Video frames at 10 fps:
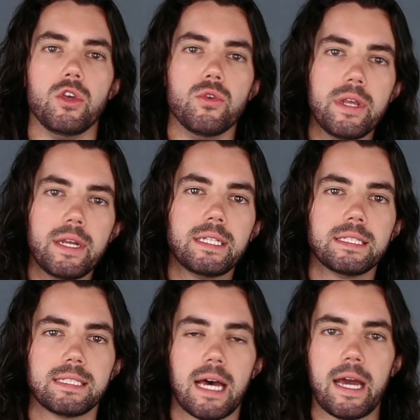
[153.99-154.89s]
you need to
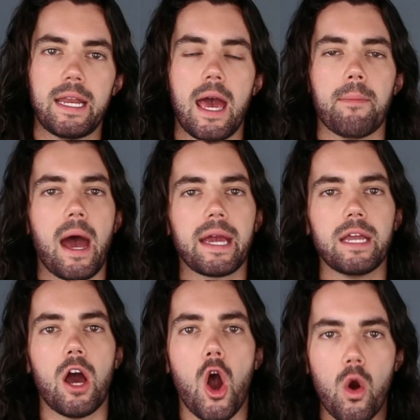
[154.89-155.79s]
decide, am I
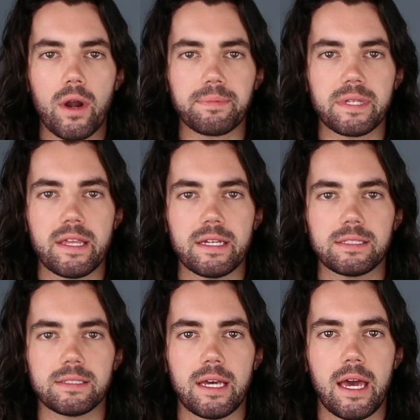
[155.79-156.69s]
gonna own up to
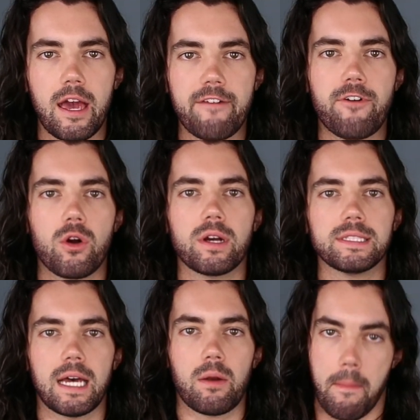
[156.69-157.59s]
this and
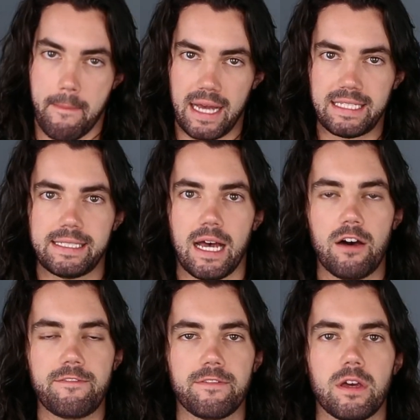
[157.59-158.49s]
focus on
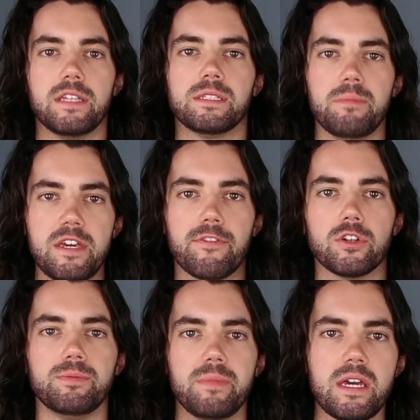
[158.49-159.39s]
myself? It's me
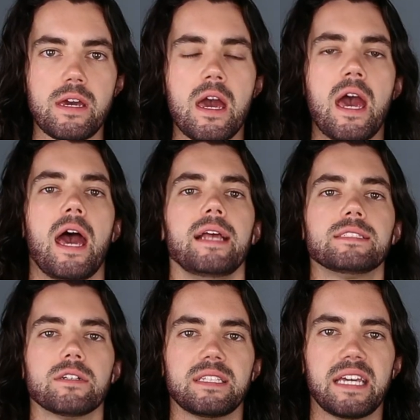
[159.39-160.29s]
versus me, and
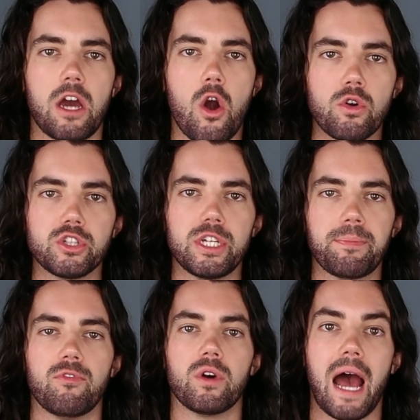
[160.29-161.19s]
start to take
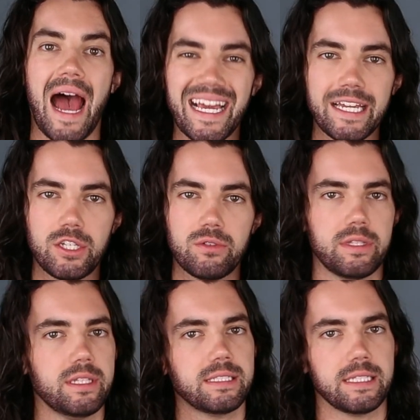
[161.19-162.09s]
ownership of what I can do
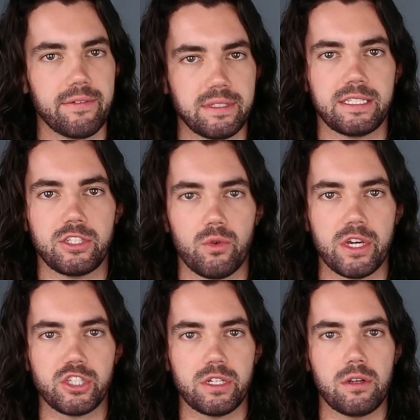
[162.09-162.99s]
in this given
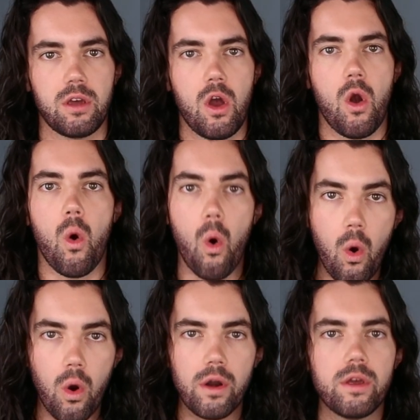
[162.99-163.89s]
situation.
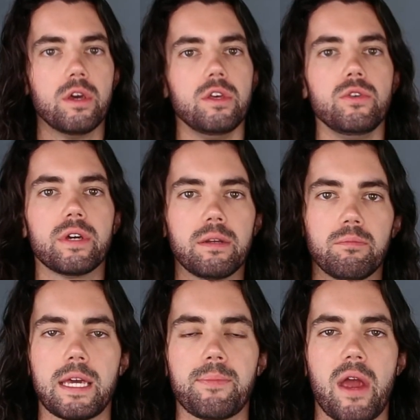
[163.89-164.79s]
Or you can
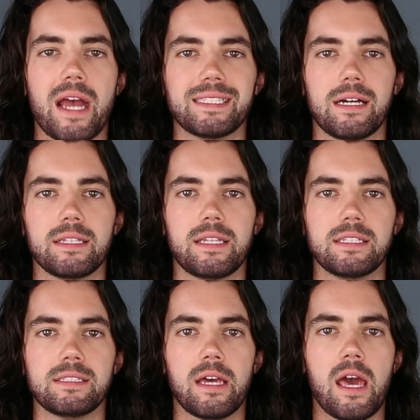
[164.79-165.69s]
keep your hands out like
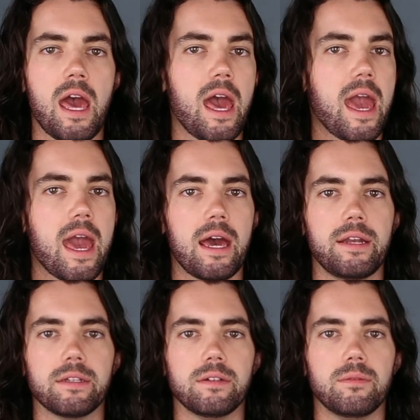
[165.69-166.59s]
this
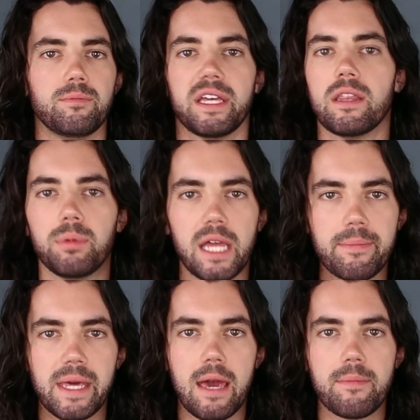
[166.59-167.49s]
and play the
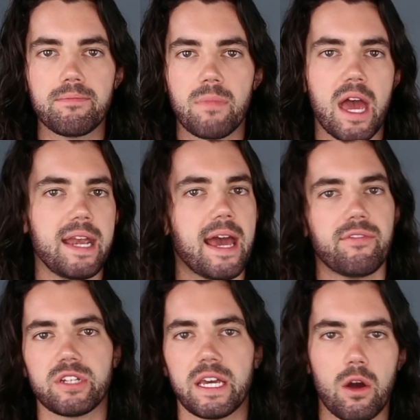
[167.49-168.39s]
blame game and
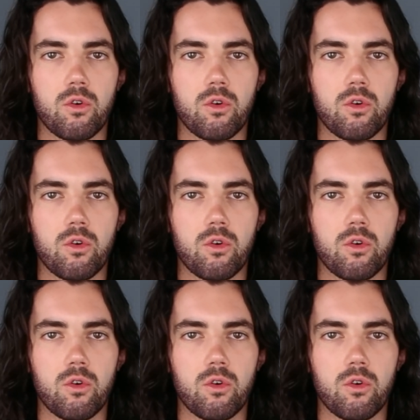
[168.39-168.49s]
never take